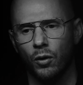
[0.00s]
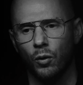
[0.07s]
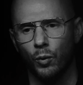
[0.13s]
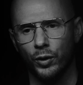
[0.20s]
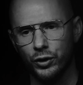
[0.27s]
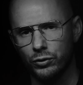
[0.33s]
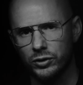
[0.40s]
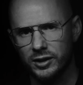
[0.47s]

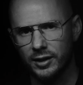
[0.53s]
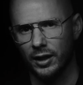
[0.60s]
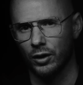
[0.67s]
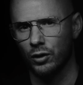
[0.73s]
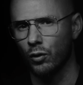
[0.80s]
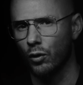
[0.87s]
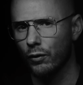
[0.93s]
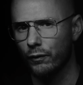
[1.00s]
when you set a
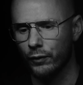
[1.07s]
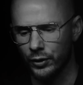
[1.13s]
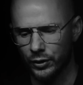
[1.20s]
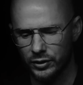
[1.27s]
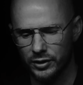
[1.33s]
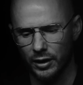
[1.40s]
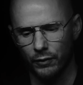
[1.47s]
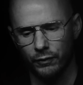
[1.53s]
goal for
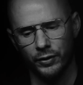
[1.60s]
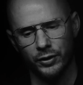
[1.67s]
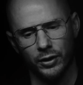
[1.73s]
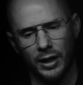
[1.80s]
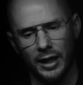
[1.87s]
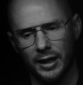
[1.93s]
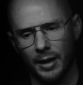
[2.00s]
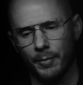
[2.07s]
yourself and you're
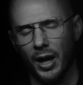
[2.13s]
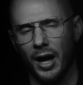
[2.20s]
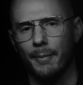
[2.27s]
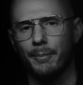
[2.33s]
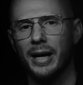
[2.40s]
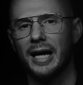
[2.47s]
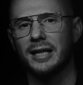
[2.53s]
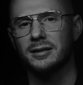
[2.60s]
like, I'm not
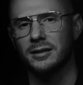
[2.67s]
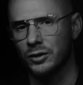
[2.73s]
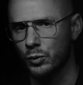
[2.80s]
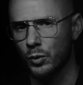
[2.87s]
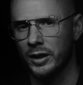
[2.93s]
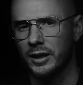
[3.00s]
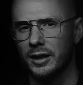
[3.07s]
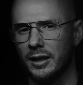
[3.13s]
passing
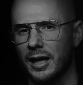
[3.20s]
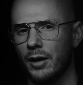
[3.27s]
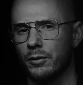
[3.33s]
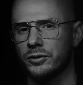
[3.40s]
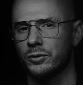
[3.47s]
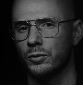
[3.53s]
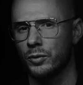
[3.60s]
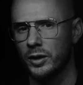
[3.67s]
28
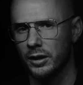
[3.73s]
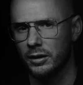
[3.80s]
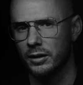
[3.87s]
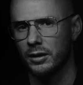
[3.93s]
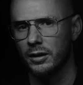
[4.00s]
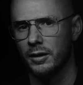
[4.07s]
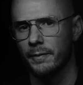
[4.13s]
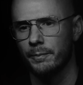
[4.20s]
hours a
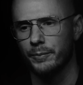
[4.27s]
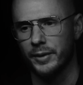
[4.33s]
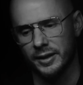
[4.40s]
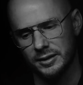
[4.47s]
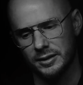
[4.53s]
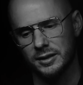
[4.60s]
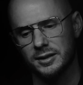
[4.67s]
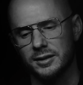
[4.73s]
week
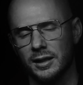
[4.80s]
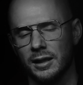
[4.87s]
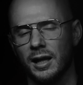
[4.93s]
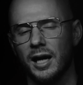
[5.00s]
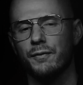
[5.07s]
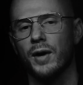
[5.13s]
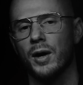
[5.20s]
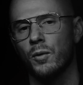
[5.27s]
because this is the
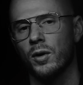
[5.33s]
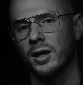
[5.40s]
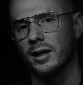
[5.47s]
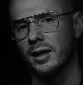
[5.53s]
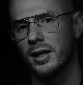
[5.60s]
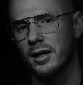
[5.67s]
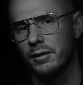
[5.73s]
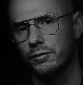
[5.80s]
life I want to
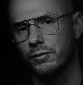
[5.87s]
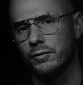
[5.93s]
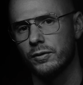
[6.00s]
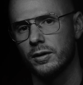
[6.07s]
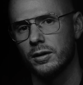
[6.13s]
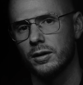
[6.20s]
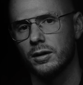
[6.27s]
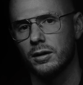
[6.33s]
live,
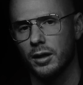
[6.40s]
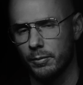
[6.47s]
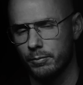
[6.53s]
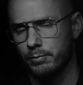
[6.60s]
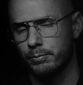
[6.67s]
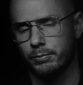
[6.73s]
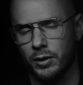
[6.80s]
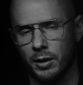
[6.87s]
it
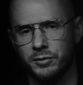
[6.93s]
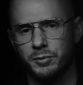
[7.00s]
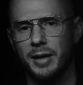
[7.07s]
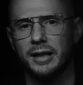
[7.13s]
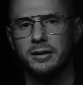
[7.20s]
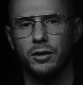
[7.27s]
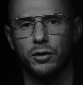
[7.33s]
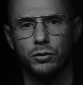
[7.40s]
comes
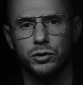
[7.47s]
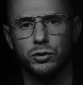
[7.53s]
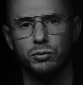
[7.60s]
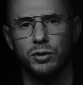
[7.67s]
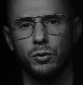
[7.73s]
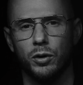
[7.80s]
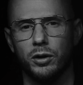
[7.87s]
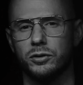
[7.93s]
back to those
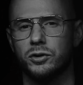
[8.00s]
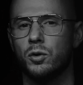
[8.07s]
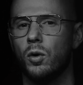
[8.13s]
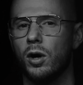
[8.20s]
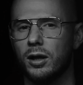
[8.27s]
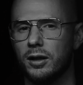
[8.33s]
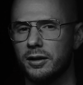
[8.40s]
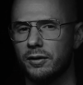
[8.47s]
three words
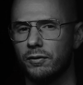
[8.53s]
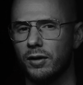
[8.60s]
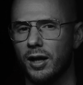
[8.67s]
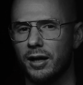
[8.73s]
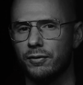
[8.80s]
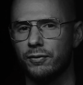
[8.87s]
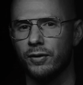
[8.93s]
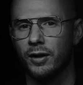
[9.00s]
quality of
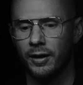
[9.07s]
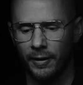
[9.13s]
life.